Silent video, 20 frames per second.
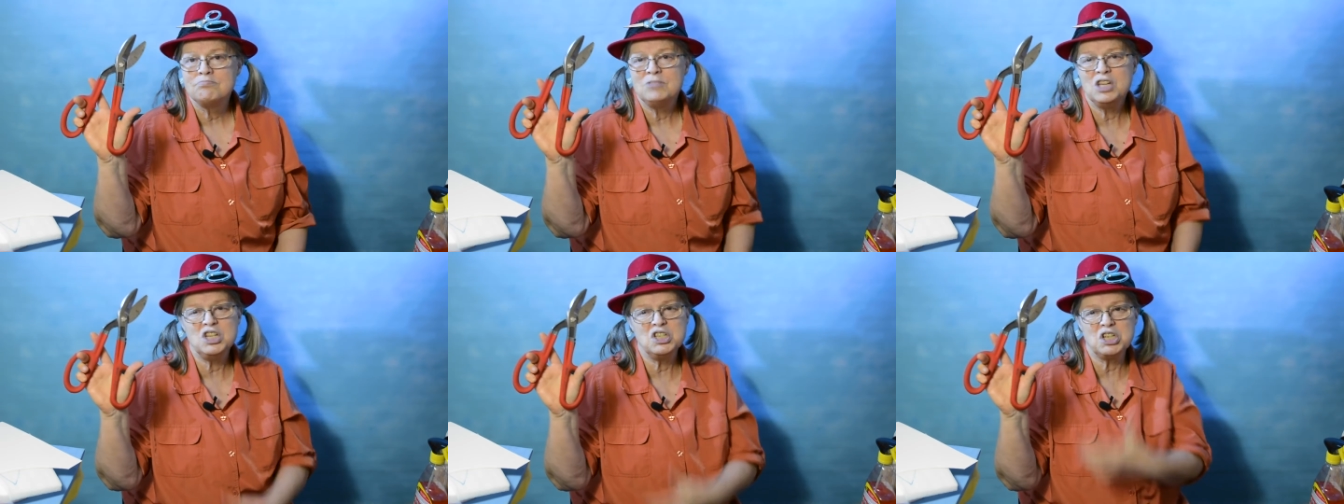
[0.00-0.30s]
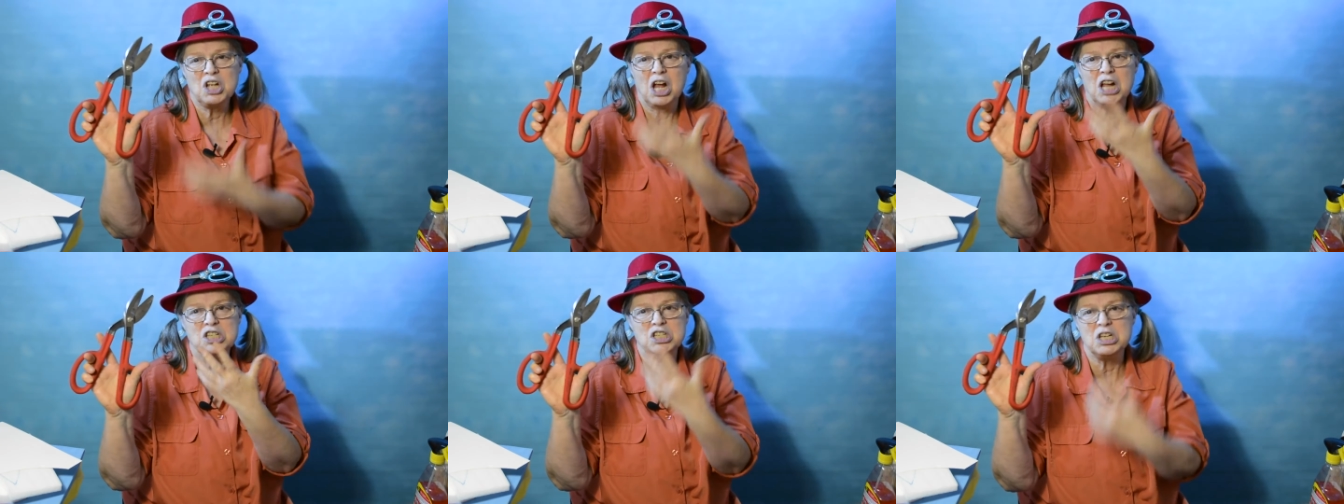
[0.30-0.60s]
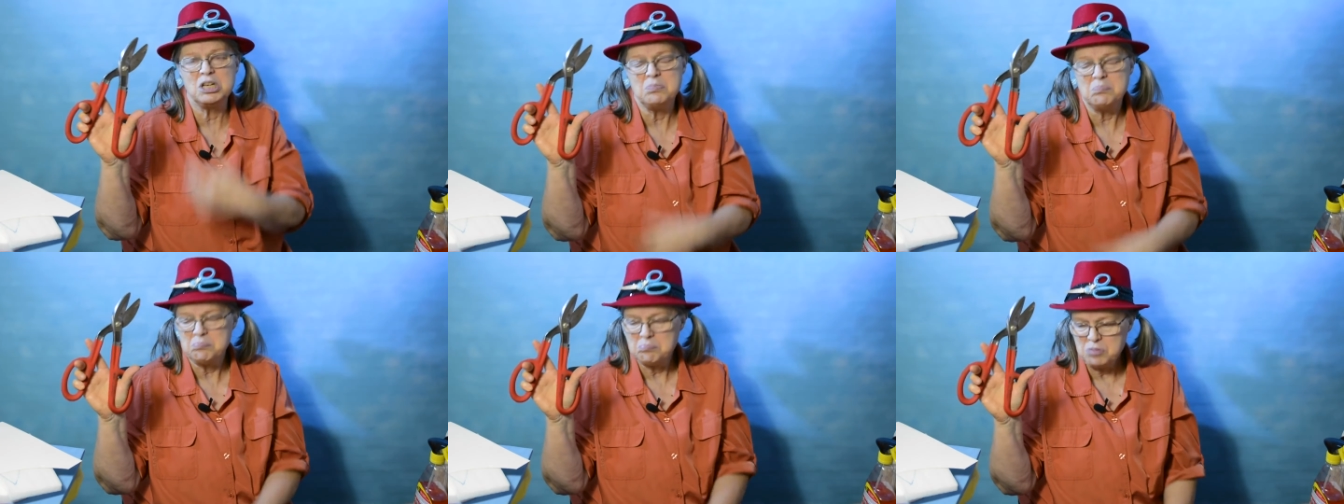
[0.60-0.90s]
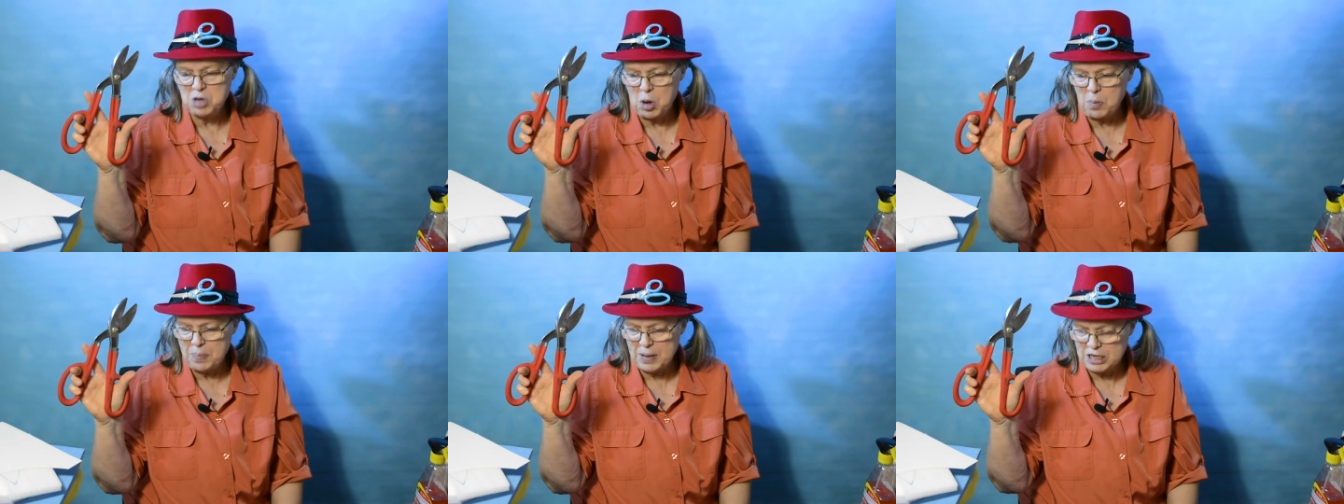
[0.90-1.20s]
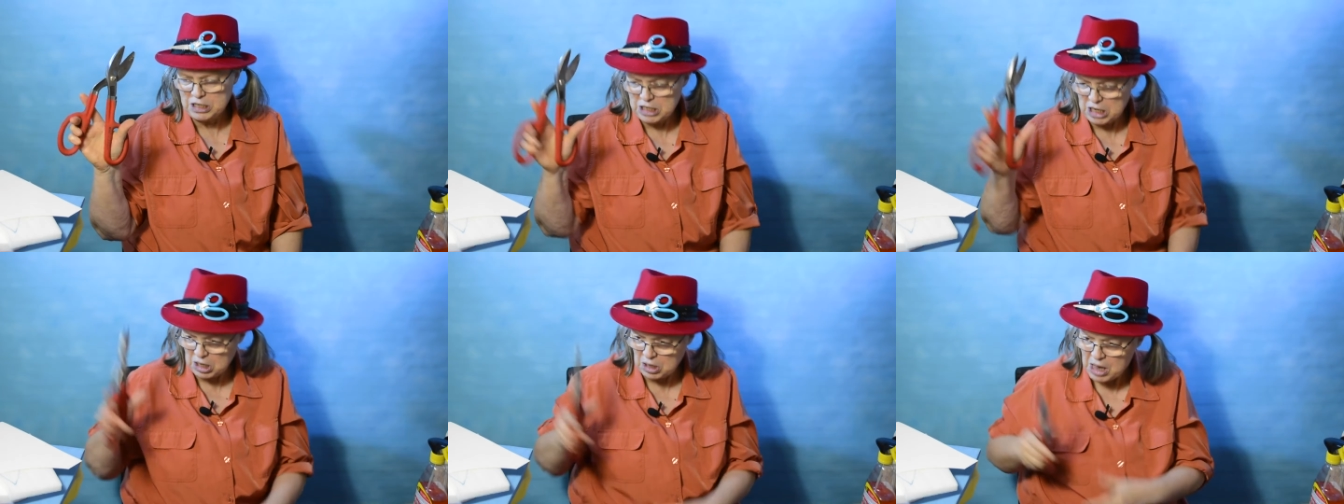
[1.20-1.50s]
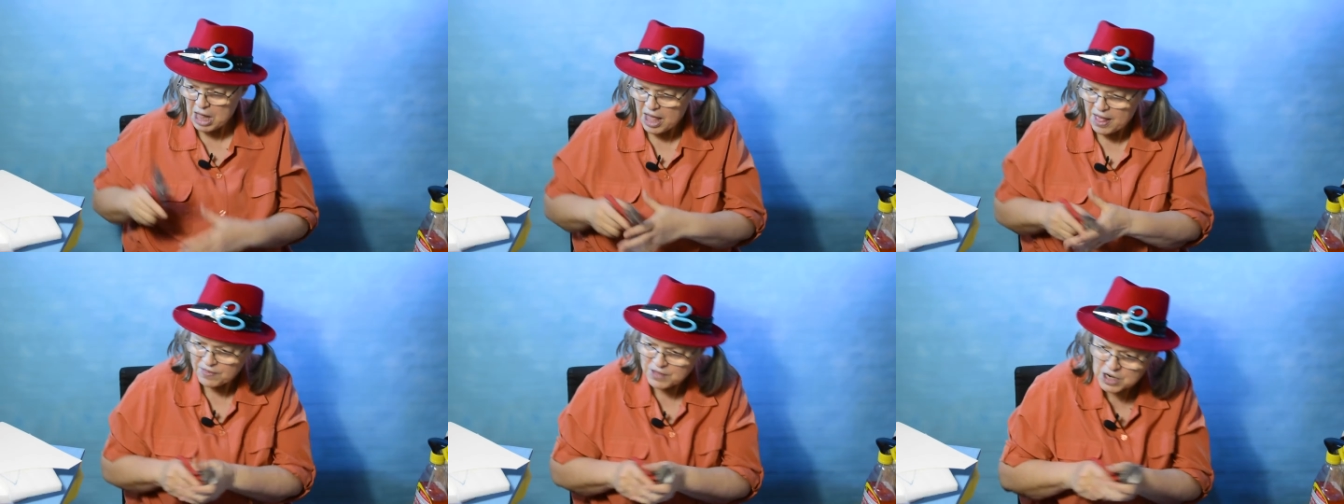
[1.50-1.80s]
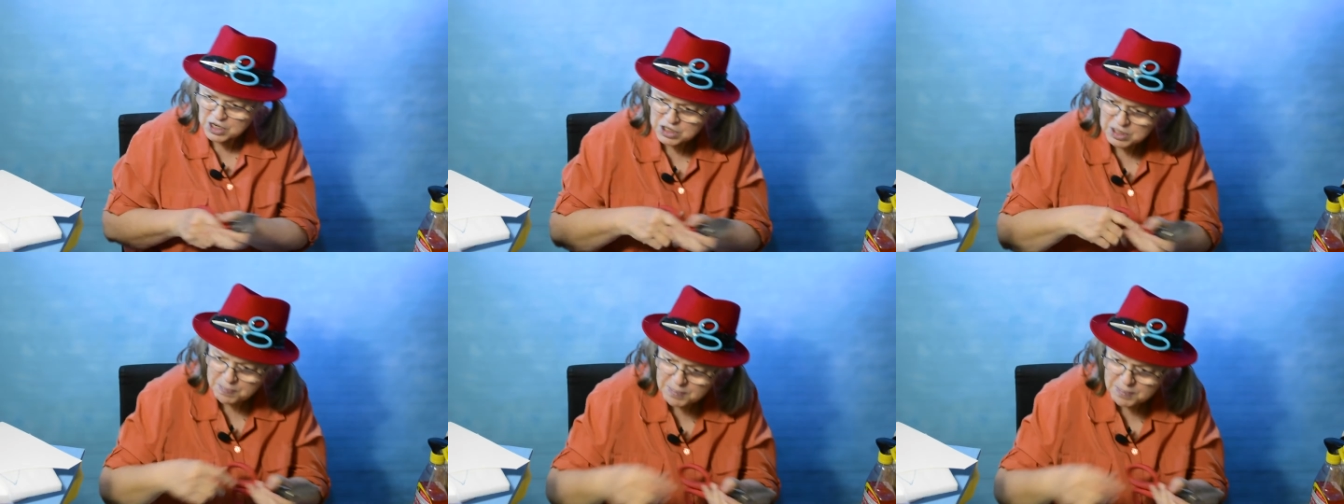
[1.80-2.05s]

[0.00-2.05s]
This cuts it, no big deal. There's a